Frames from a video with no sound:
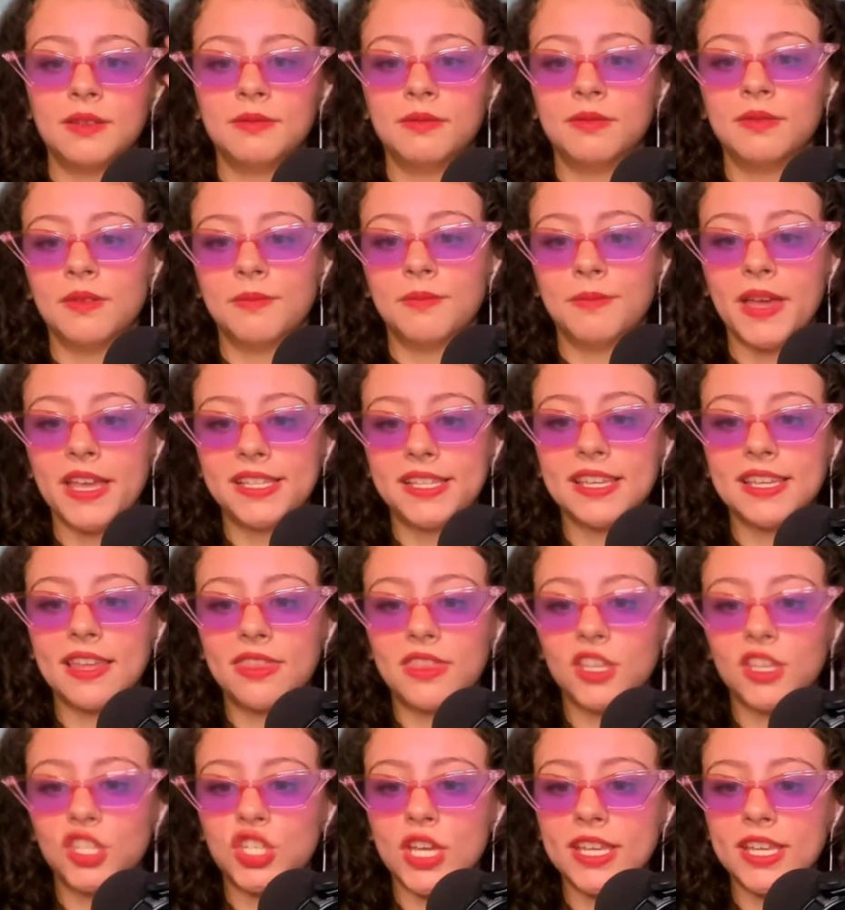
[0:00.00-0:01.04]
Mike said
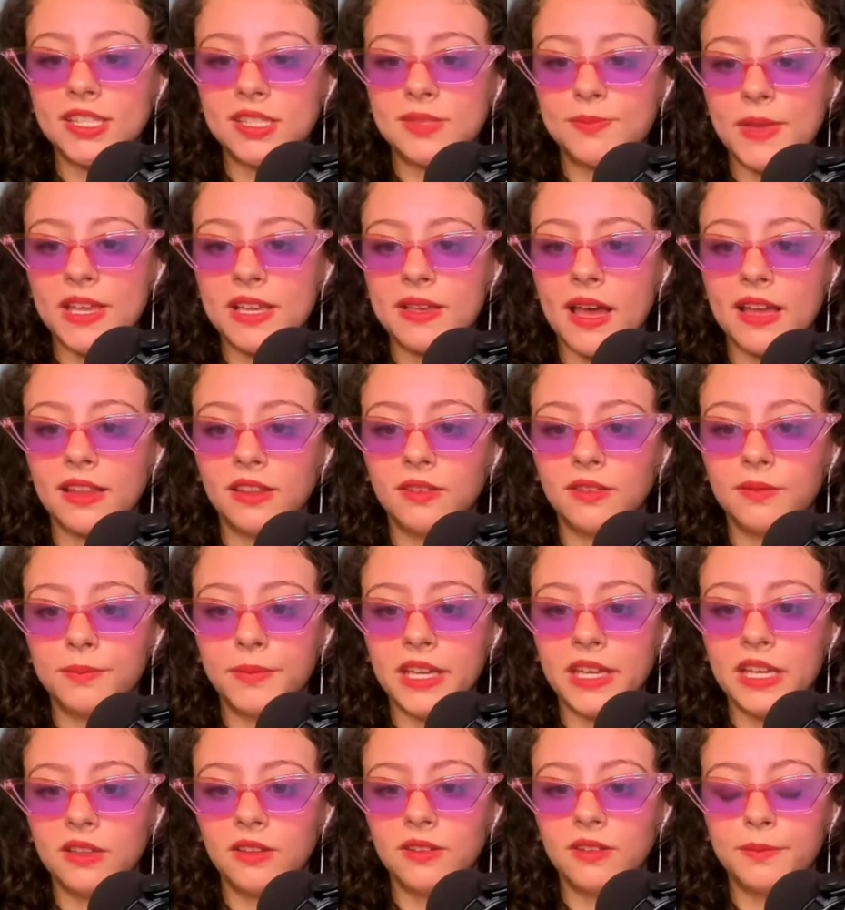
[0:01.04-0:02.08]
the shades make
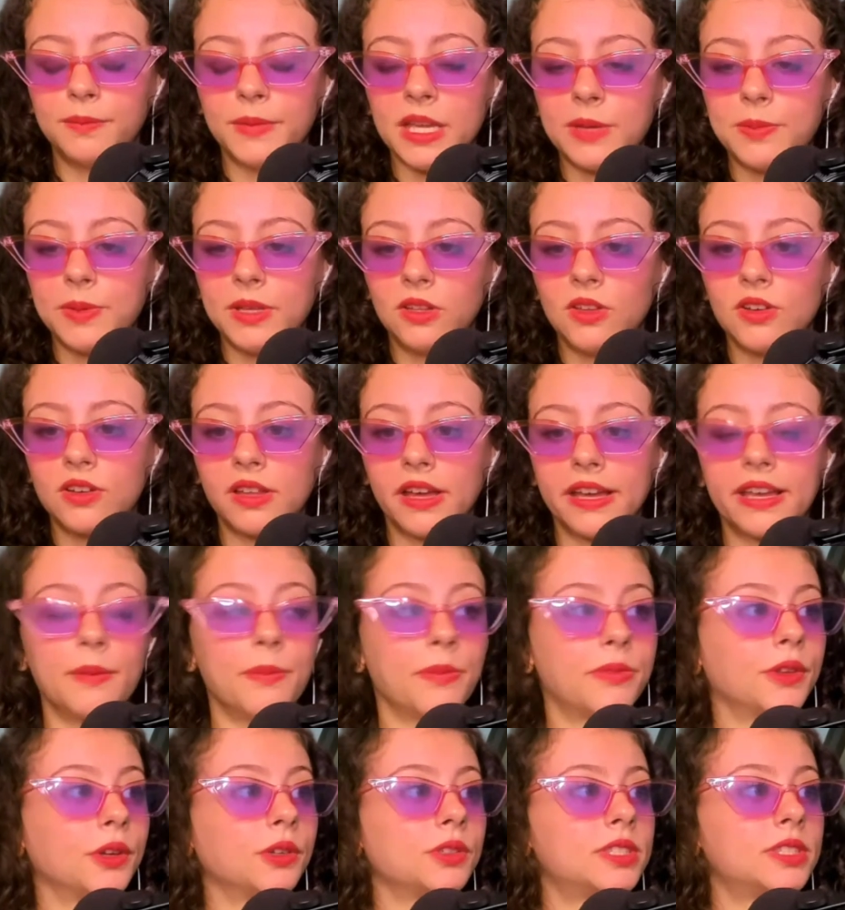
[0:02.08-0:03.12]
me look like I'm
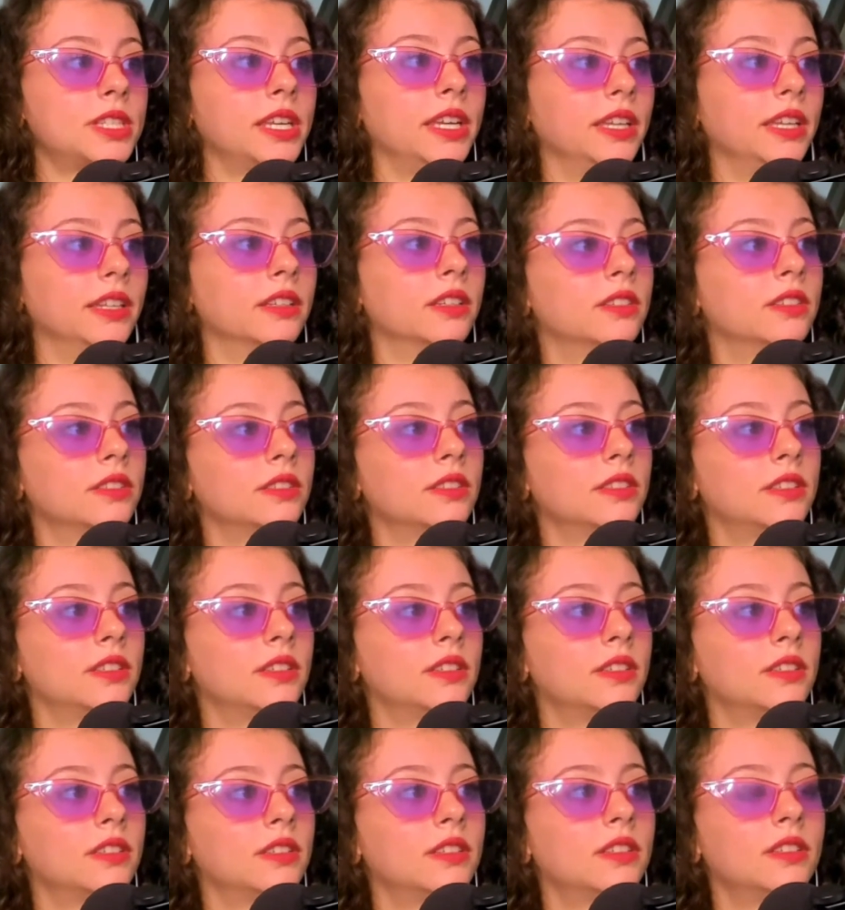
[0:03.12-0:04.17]
13.
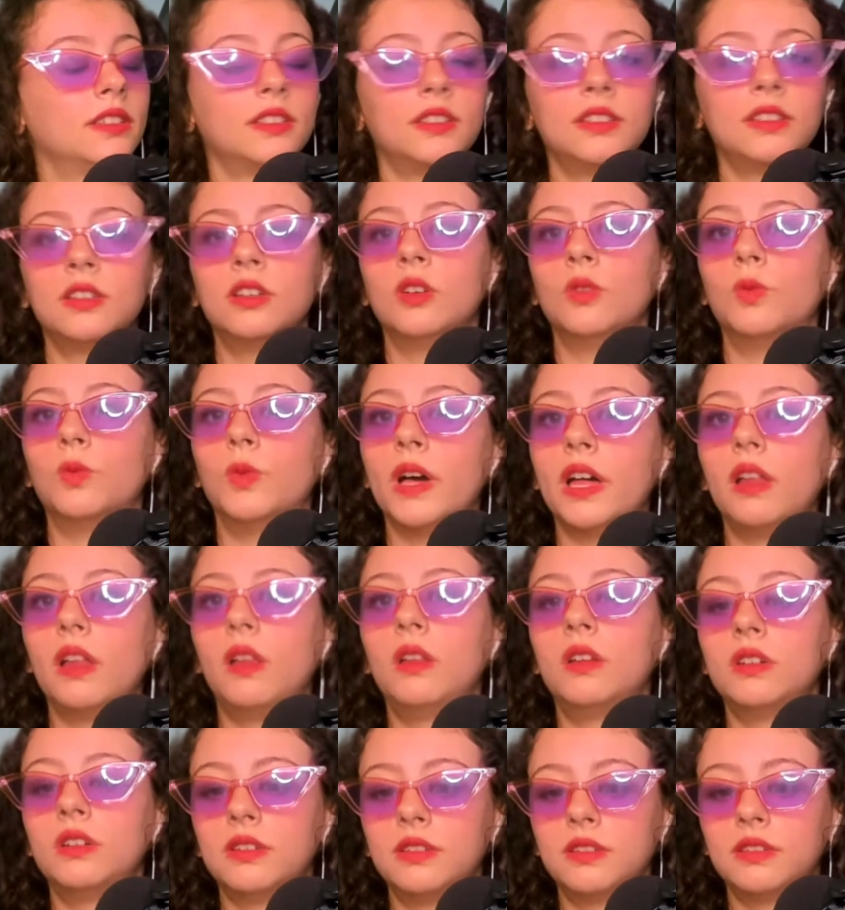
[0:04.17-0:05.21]

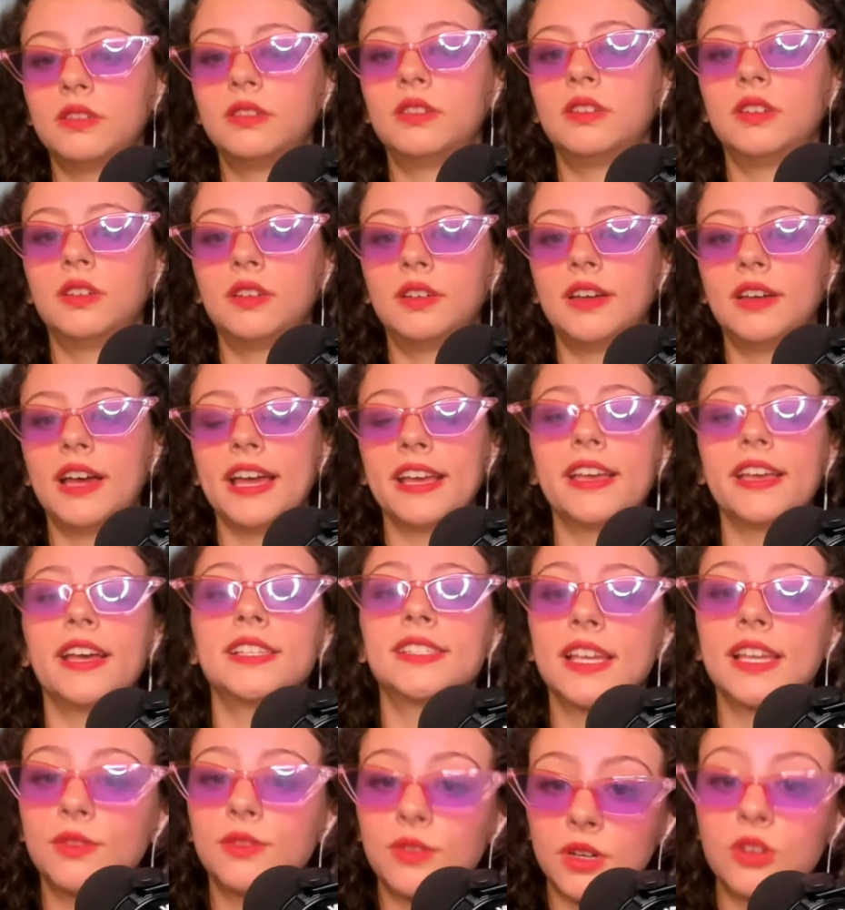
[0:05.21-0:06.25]
Well, I guess
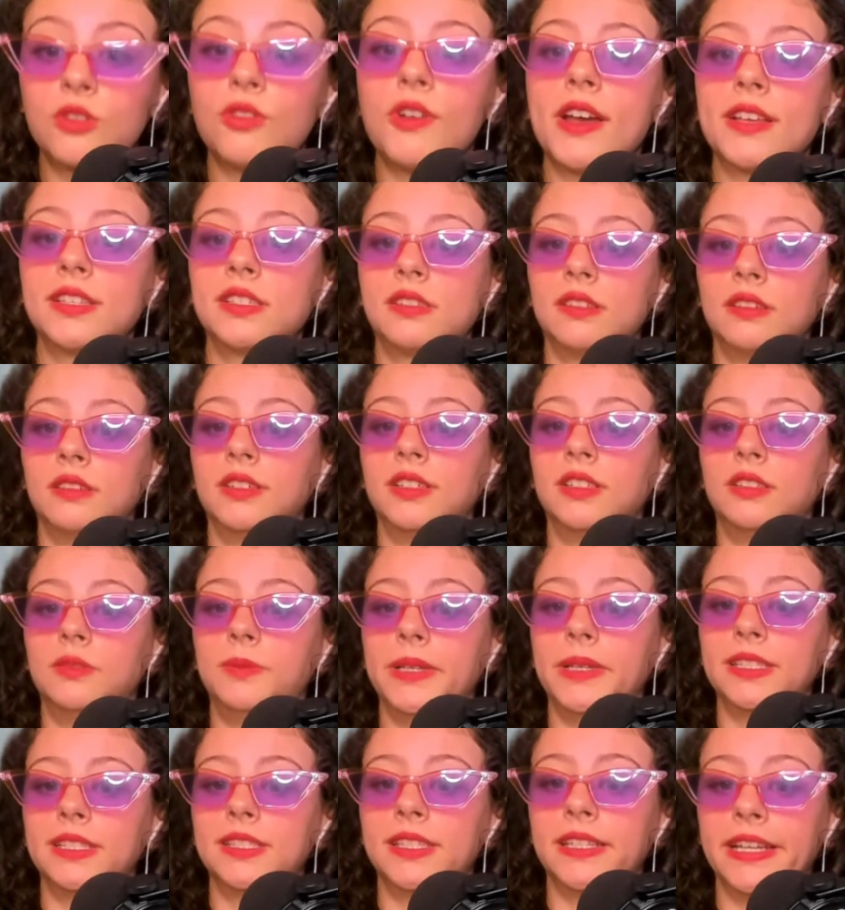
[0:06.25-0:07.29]
I regressed a little
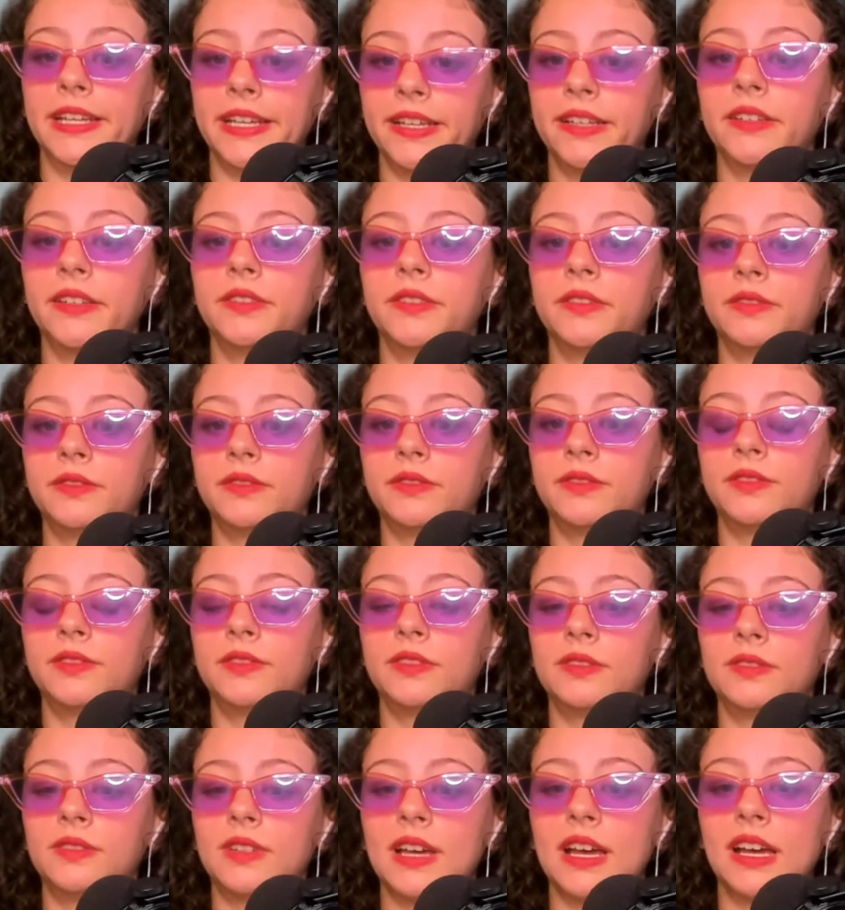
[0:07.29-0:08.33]
bit today.
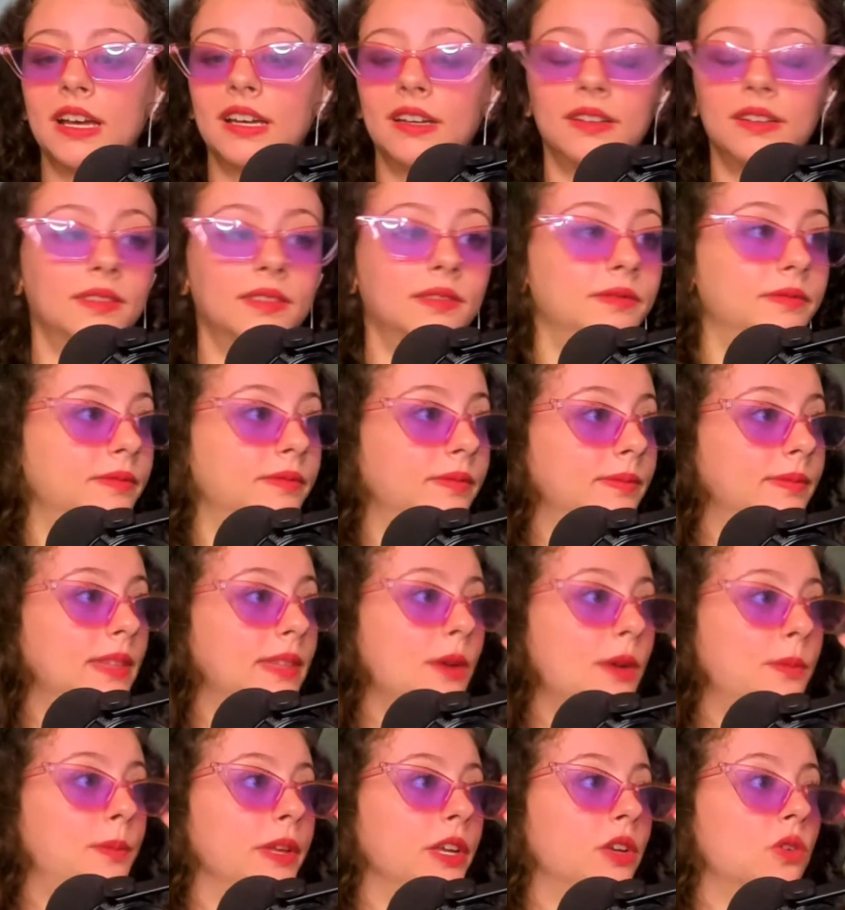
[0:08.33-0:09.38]

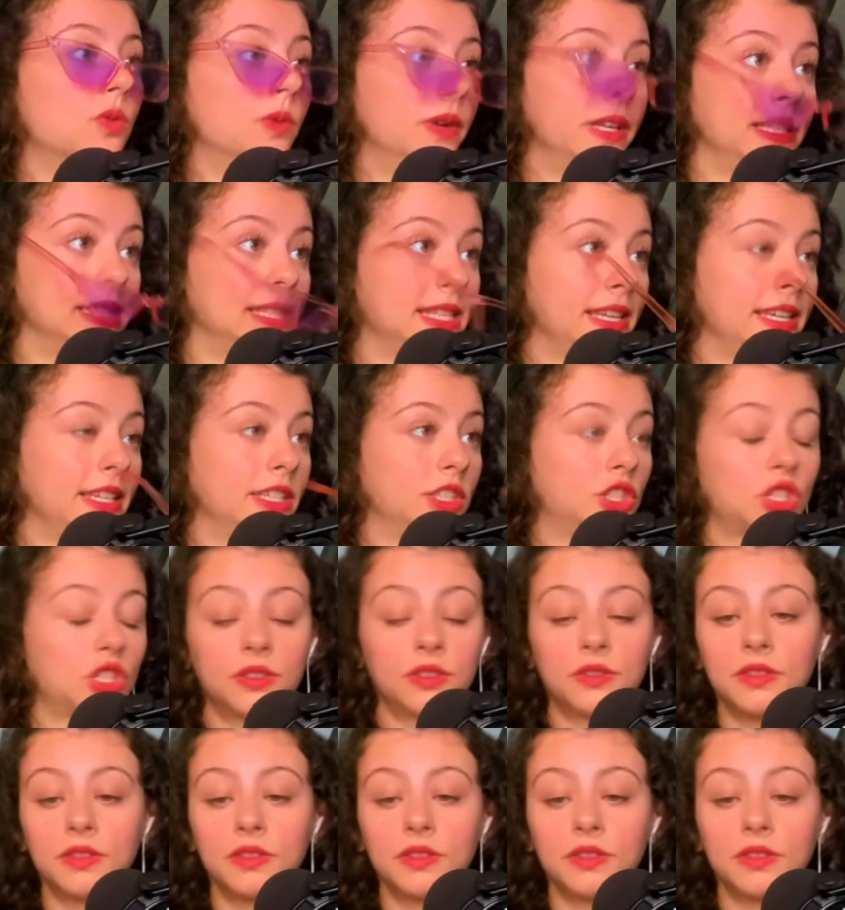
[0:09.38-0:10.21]
Now Bitcoin's age.